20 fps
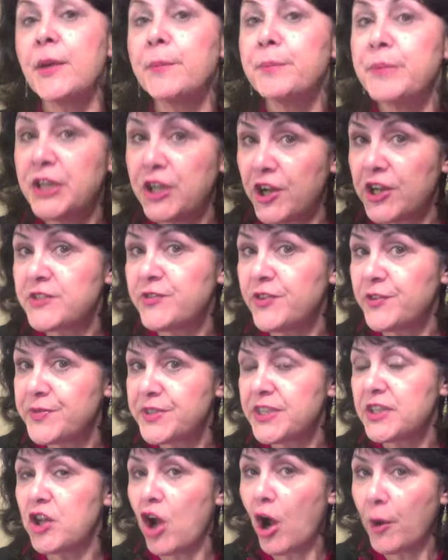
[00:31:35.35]
Because we've
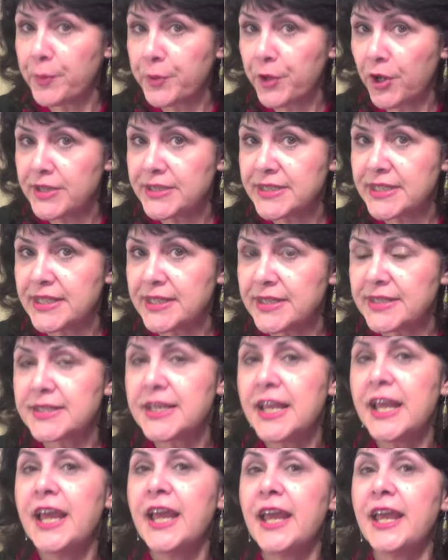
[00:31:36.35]
seen
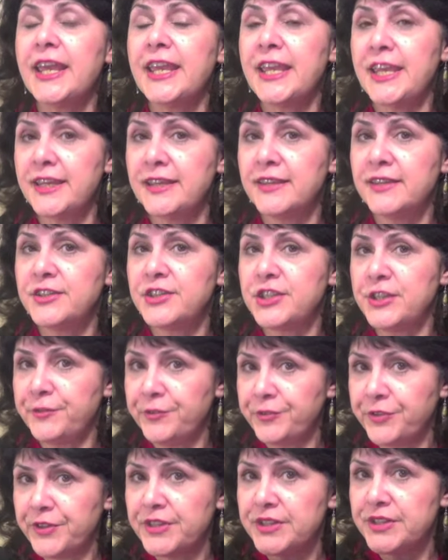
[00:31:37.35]
uprisings in
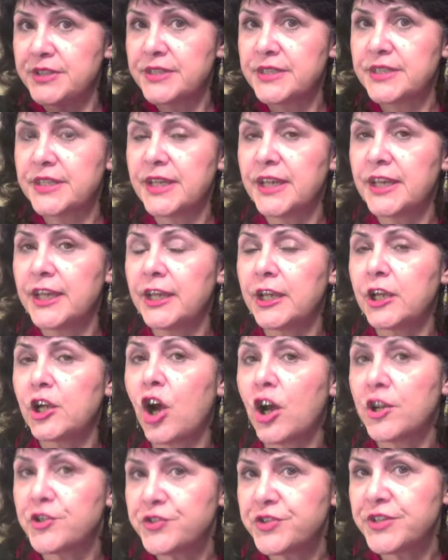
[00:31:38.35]
different uh,
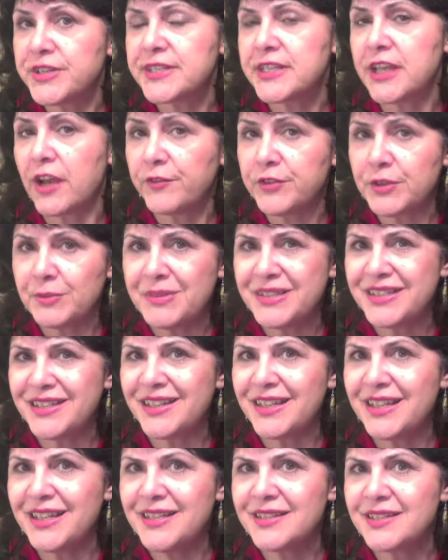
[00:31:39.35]
countries of the Middle
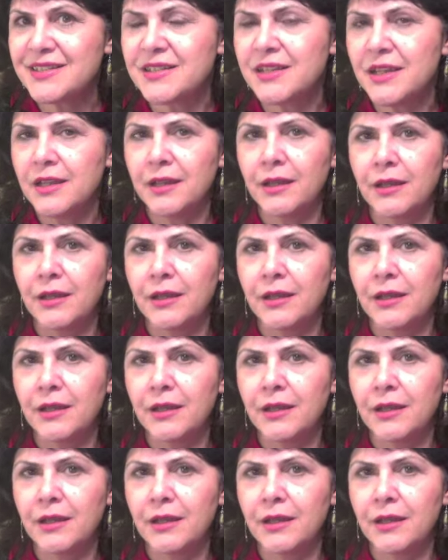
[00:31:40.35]
East,